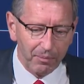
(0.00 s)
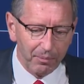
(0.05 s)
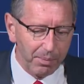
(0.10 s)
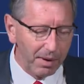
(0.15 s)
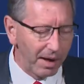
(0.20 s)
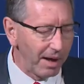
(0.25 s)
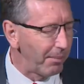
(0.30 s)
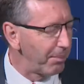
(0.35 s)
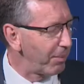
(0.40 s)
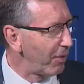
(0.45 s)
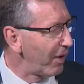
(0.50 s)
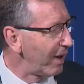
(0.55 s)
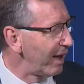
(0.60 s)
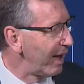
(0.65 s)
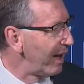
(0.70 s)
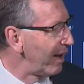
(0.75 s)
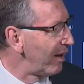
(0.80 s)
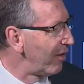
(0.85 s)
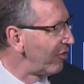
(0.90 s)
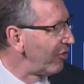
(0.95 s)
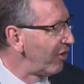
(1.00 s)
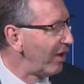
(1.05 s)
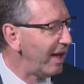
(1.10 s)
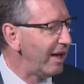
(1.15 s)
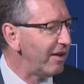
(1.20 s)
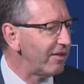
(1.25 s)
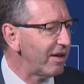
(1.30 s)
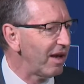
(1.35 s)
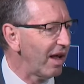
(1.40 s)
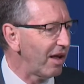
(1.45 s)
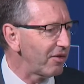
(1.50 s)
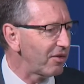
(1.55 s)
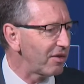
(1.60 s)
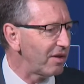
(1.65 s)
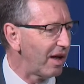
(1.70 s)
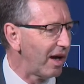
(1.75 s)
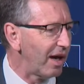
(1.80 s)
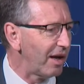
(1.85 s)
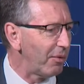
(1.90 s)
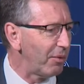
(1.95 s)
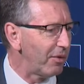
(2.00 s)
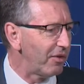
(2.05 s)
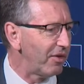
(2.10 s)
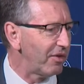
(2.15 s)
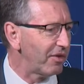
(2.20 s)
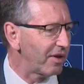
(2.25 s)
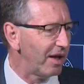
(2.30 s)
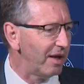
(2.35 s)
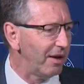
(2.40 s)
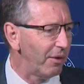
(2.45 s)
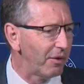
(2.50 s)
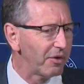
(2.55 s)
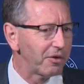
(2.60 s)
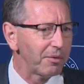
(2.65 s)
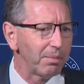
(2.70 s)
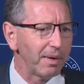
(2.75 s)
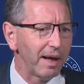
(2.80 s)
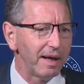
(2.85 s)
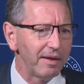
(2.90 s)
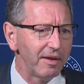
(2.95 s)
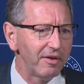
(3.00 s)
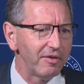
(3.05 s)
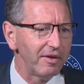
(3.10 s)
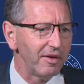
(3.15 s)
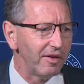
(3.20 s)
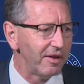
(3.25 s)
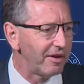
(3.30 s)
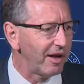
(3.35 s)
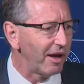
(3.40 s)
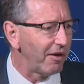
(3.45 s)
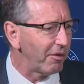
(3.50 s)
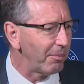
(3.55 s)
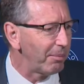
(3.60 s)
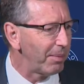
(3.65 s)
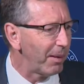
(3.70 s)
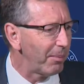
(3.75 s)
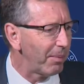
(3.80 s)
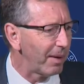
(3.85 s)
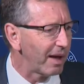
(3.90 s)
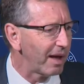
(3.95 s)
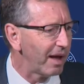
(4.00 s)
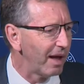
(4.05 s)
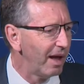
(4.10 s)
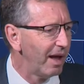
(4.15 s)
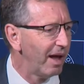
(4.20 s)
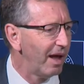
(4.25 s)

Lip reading: bullet point in Janine's last slide, which is, can you explain this to the general public?